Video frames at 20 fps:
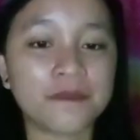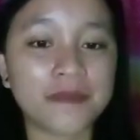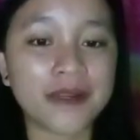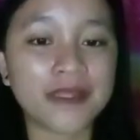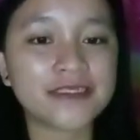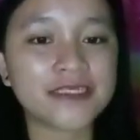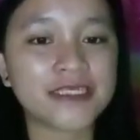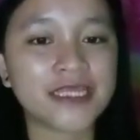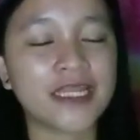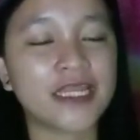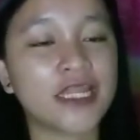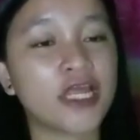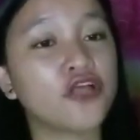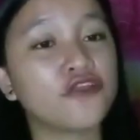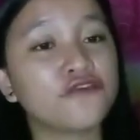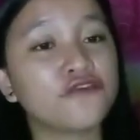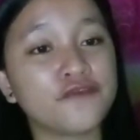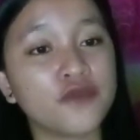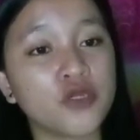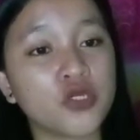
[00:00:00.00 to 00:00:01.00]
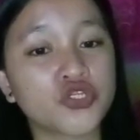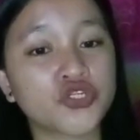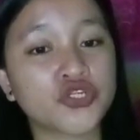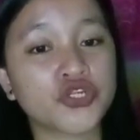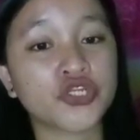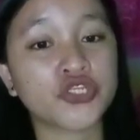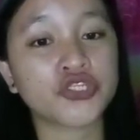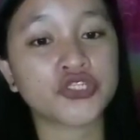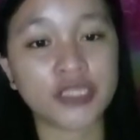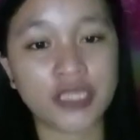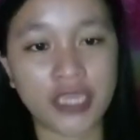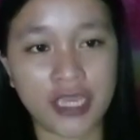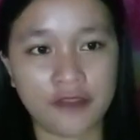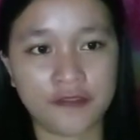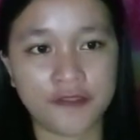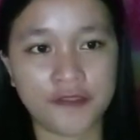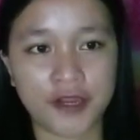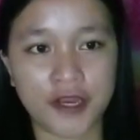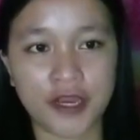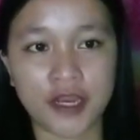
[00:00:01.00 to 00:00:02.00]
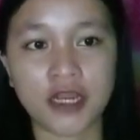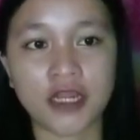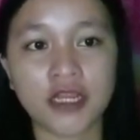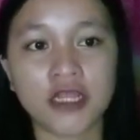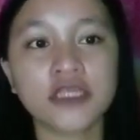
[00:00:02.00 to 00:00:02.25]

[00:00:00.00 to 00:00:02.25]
present, future together.